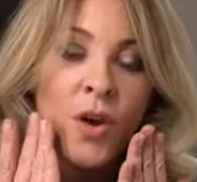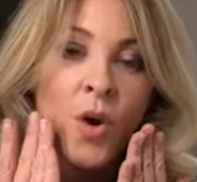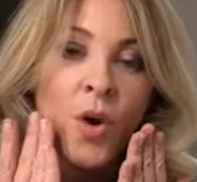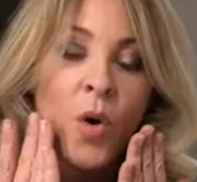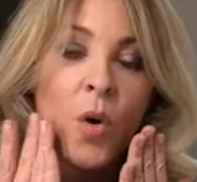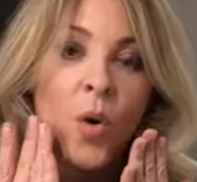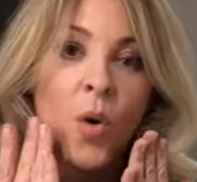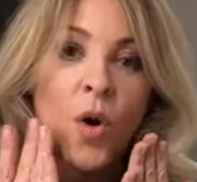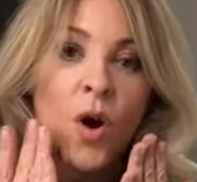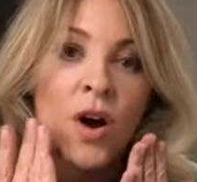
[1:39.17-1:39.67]

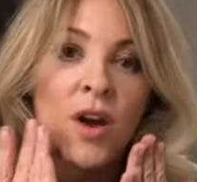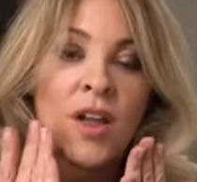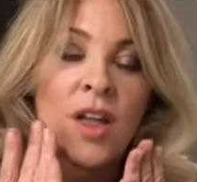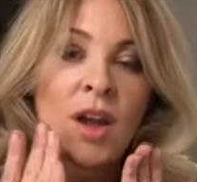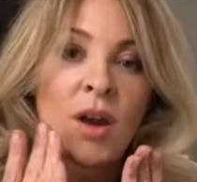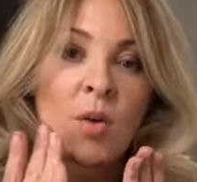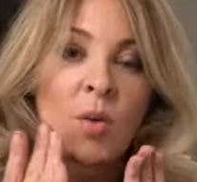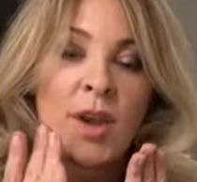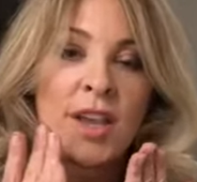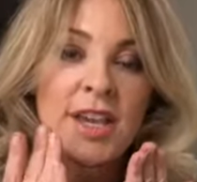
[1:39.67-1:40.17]
or
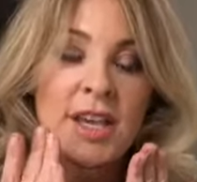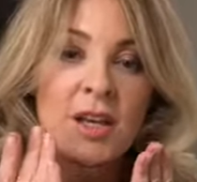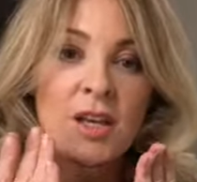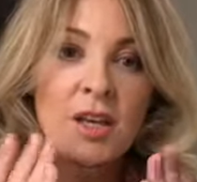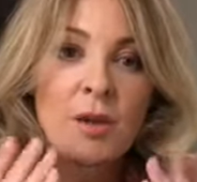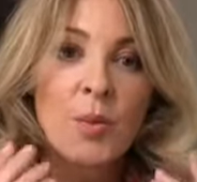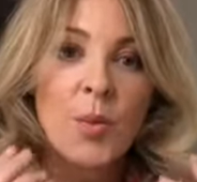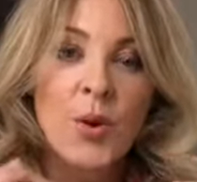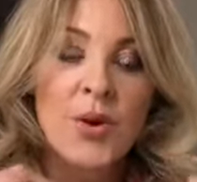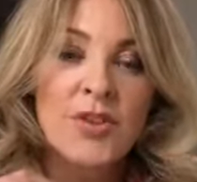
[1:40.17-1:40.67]
we can
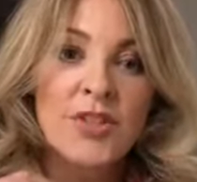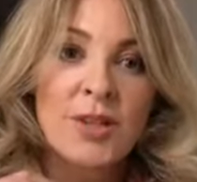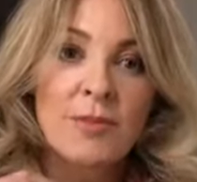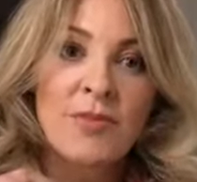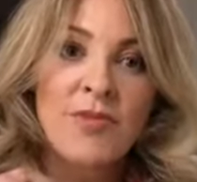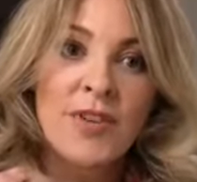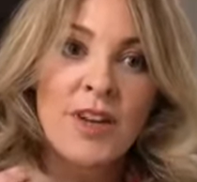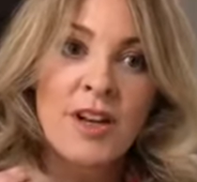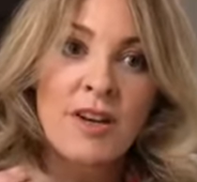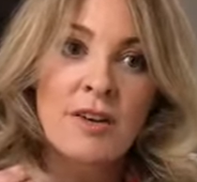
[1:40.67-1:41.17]
put some
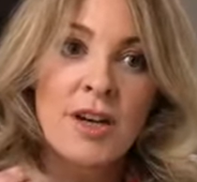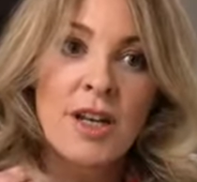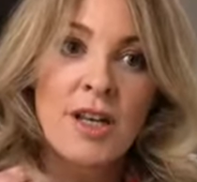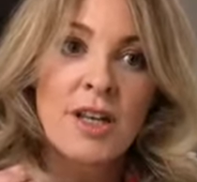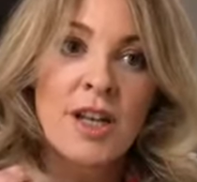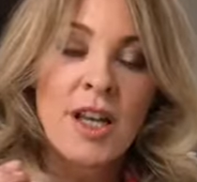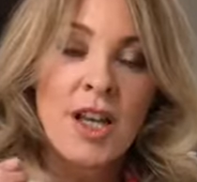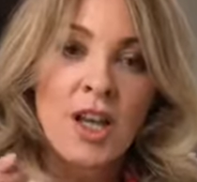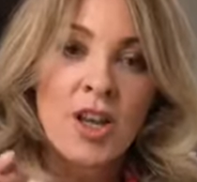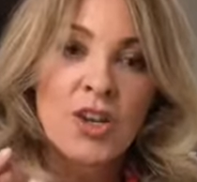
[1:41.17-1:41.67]
filler in